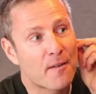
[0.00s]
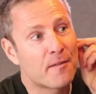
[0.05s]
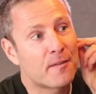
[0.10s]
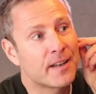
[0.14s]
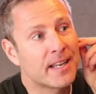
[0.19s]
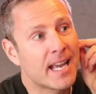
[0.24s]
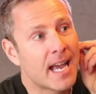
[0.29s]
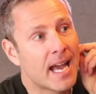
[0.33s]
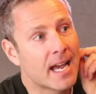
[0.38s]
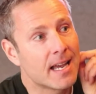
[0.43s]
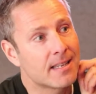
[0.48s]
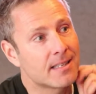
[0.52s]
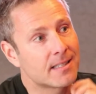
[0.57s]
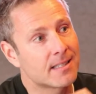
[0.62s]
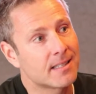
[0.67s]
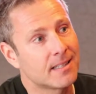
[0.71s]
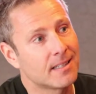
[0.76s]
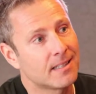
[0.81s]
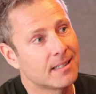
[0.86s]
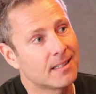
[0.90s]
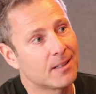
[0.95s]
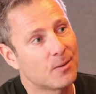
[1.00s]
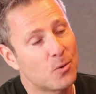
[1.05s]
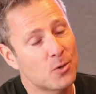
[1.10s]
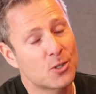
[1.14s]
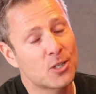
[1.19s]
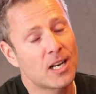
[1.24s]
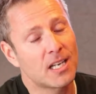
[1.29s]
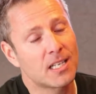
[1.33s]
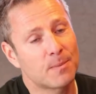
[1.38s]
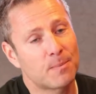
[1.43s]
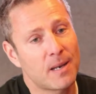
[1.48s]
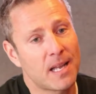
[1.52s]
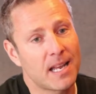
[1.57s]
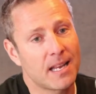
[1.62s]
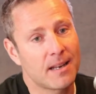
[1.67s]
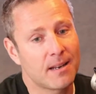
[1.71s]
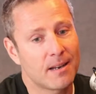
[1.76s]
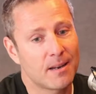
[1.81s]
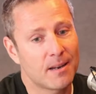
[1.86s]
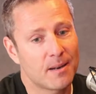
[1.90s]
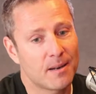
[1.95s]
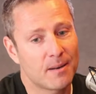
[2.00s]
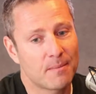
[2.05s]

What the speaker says: for yes. Would you like to play